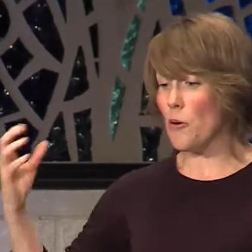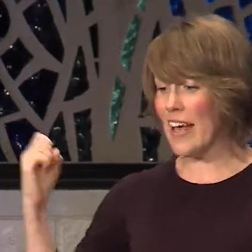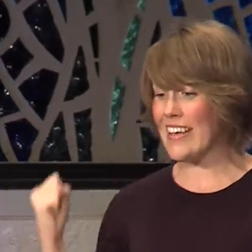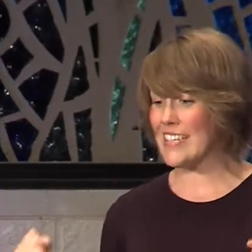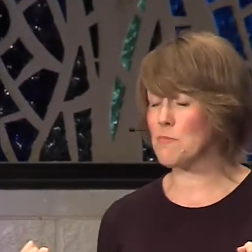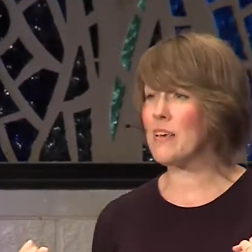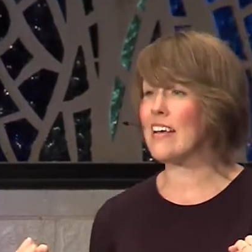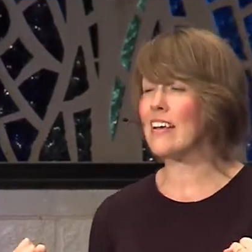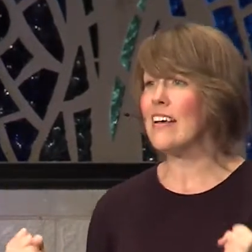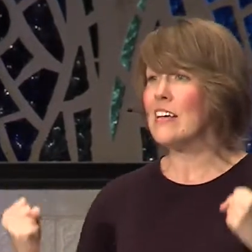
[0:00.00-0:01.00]

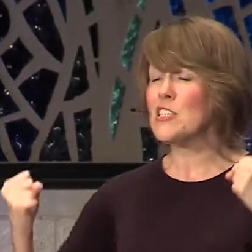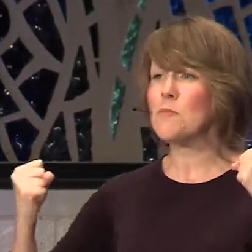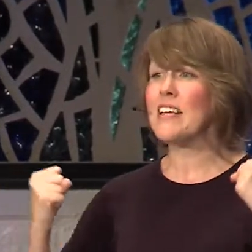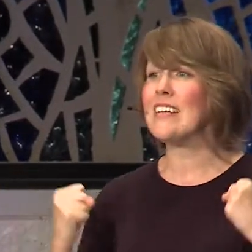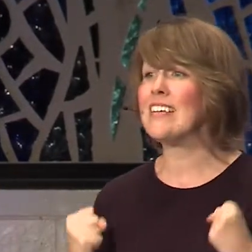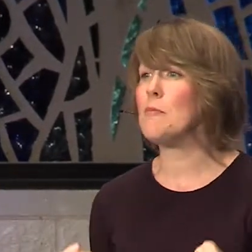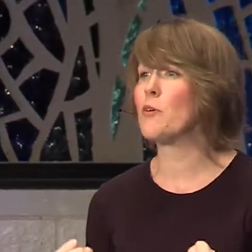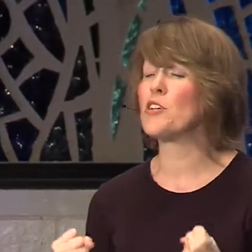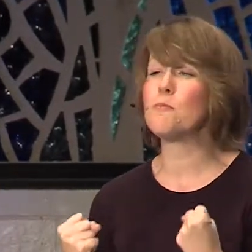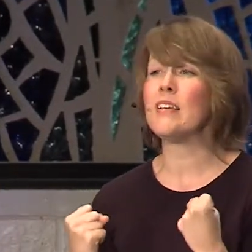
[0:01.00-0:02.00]
speak deeper,
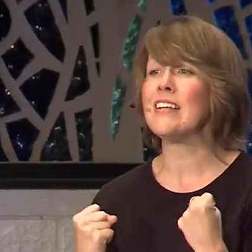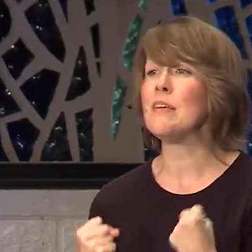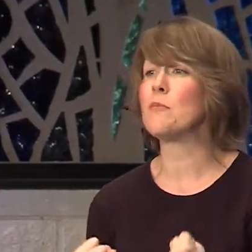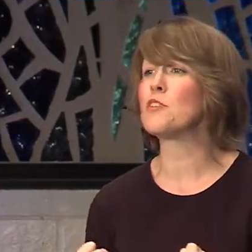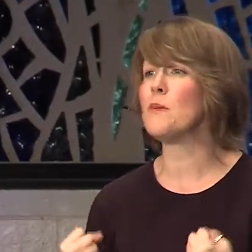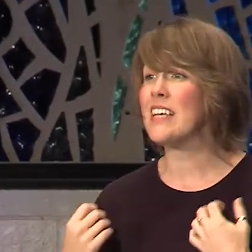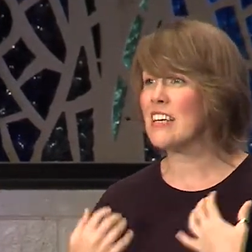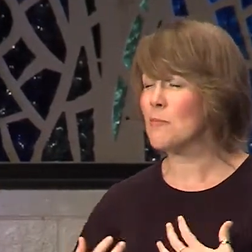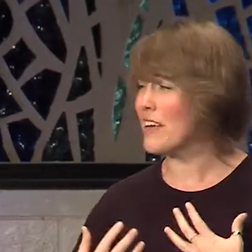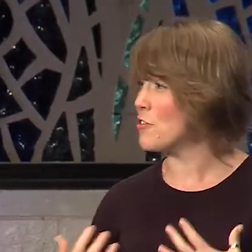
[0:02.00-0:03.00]
speak into
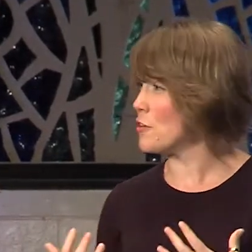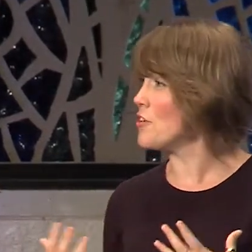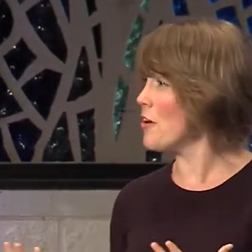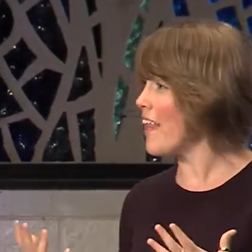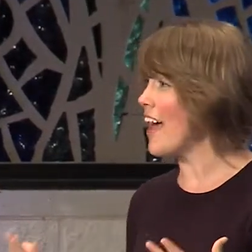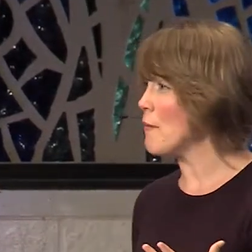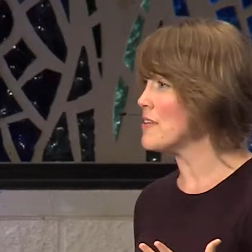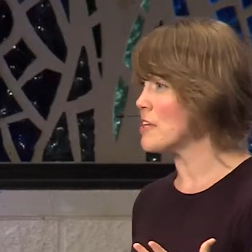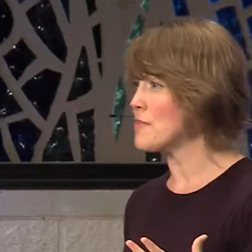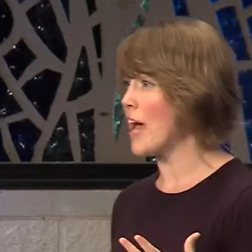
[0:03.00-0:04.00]
my truth. You know how that happens
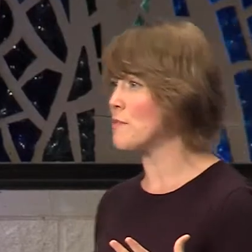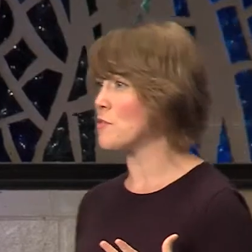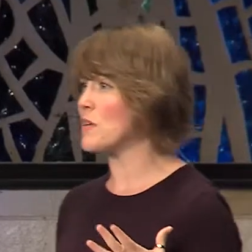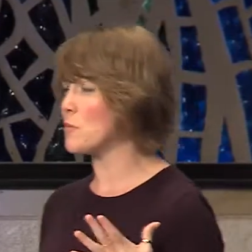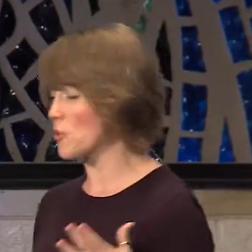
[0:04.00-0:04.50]
sometimes when people are